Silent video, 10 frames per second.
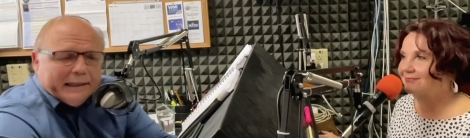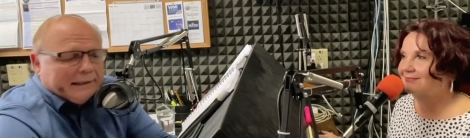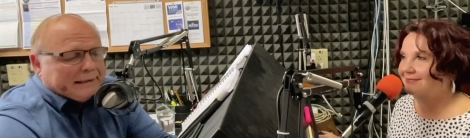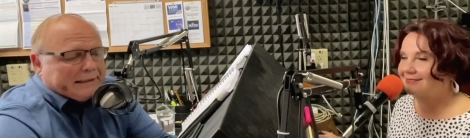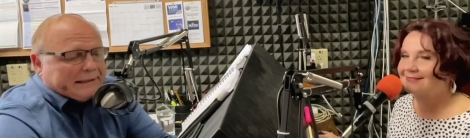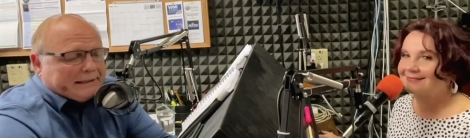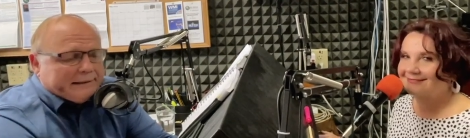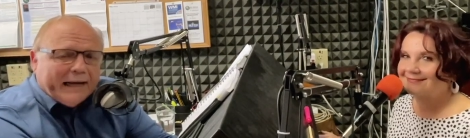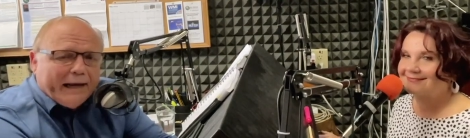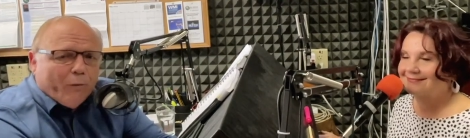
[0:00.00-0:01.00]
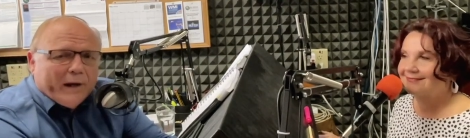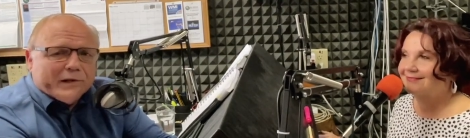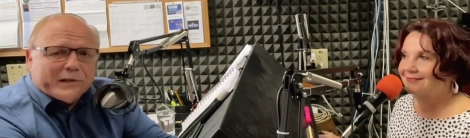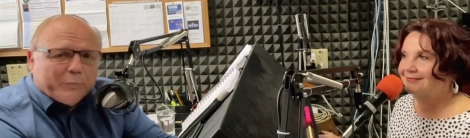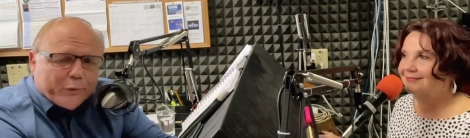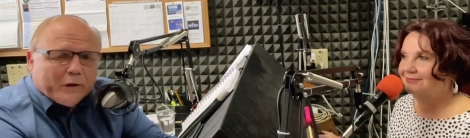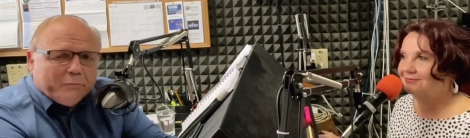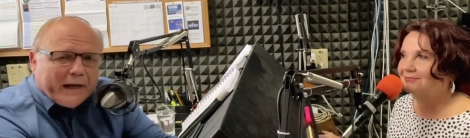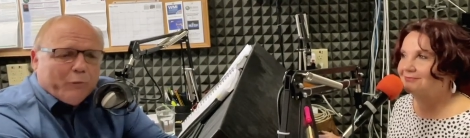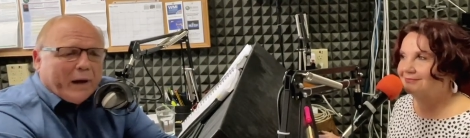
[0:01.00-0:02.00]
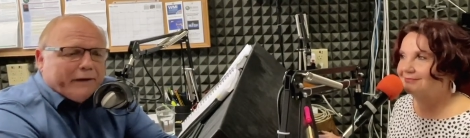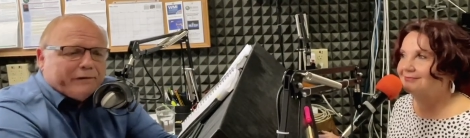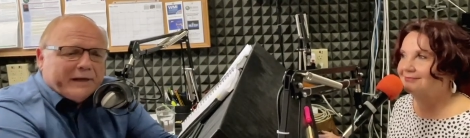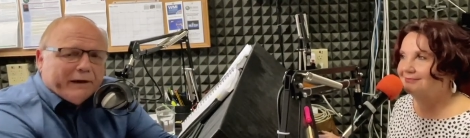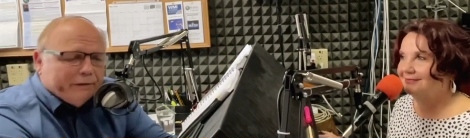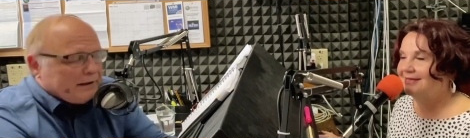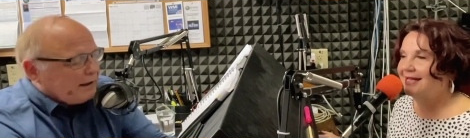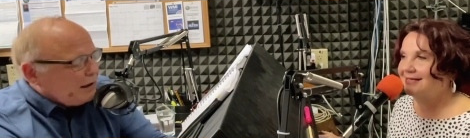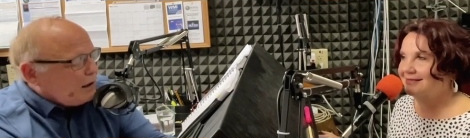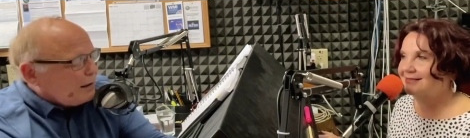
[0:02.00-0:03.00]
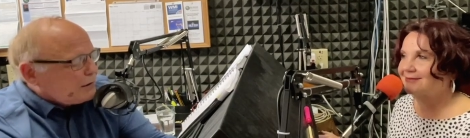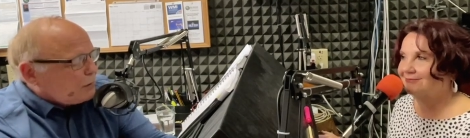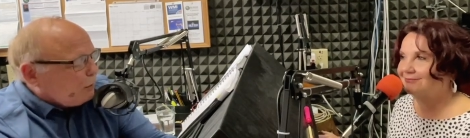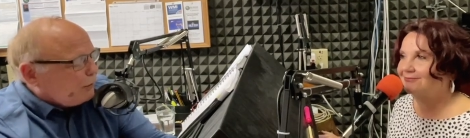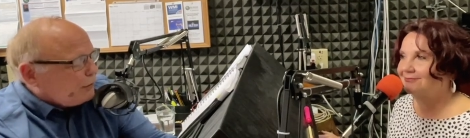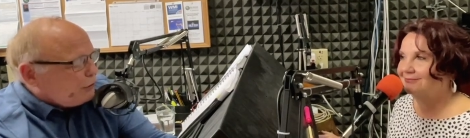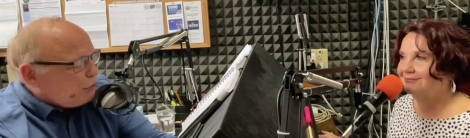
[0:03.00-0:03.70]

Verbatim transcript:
Speaker 1: uh, I want to support my wife in everything yes. God has called her to